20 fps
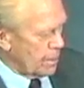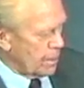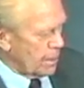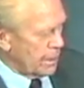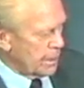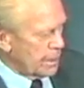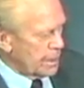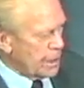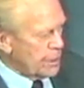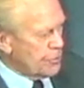
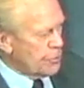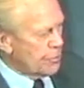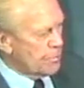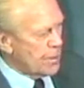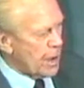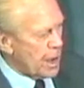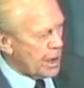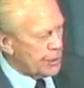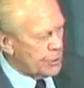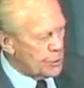And either
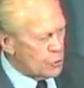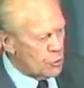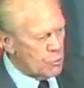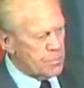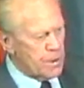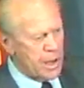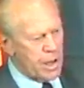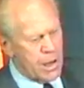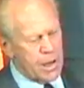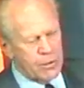by new
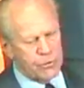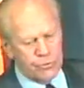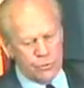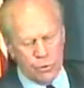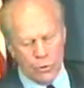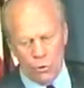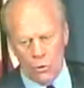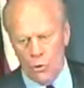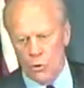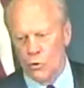math
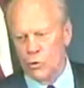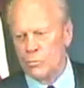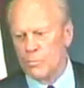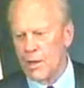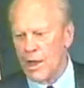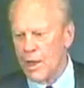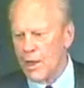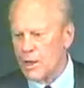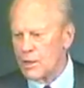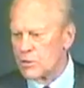or old
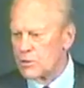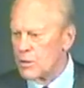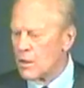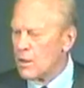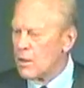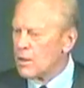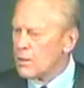math,